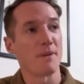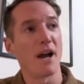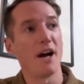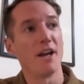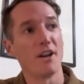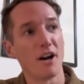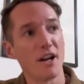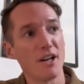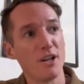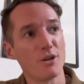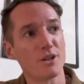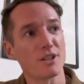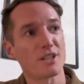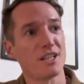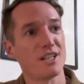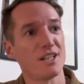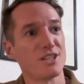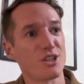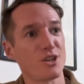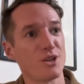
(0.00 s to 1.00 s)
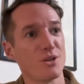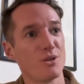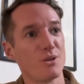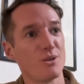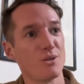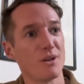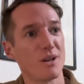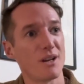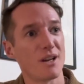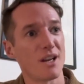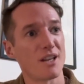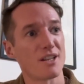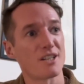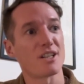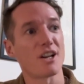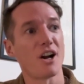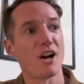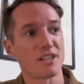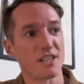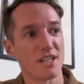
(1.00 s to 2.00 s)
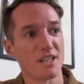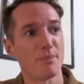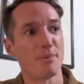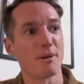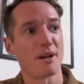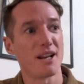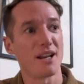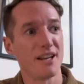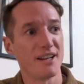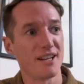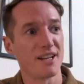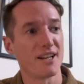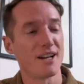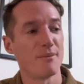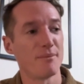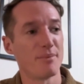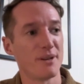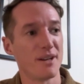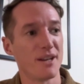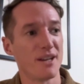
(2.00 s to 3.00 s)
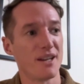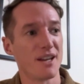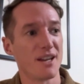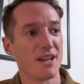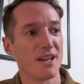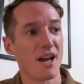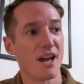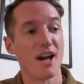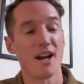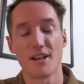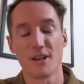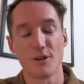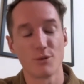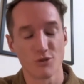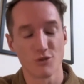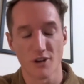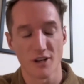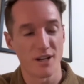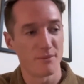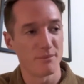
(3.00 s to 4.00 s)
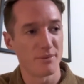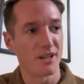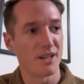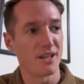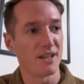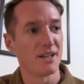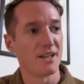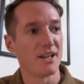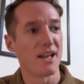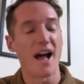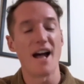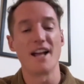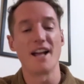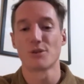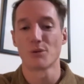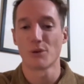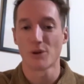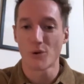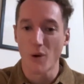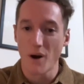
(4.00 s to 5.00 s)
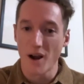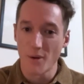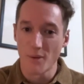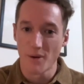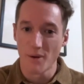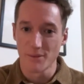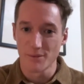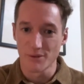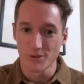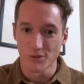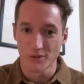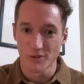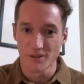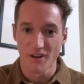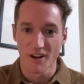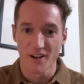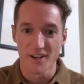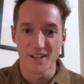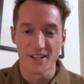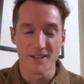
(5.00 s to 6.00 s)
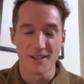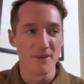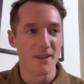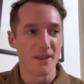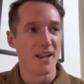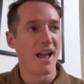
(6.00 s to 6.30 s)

And I looked into starting up a cleaning company, laundry company, and to acquire one that was already running.